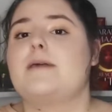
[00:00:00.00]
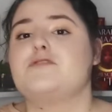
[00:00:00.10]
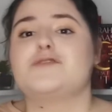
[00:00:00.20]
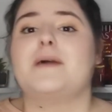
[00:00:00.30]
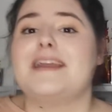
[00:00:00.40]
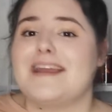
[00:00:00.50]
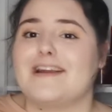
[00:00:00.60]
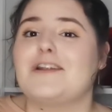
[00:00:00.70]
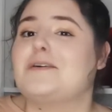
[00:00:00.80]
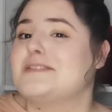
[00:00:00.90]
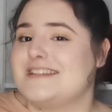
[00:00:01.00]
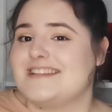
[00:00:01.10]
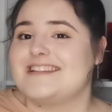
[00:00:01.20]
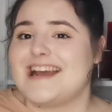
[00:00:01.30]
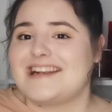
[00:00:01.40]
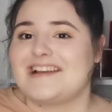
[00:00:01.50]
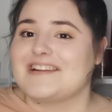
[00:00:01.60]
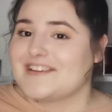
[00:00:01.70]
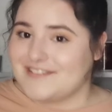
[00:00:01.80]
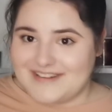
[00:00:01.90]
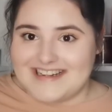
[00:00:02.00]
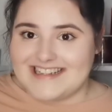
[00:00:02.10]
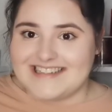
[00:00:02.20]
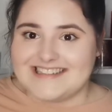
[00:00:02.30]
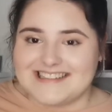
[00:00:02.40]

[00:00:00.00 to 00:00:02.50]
I'm just waiting closer to the deadline to read it.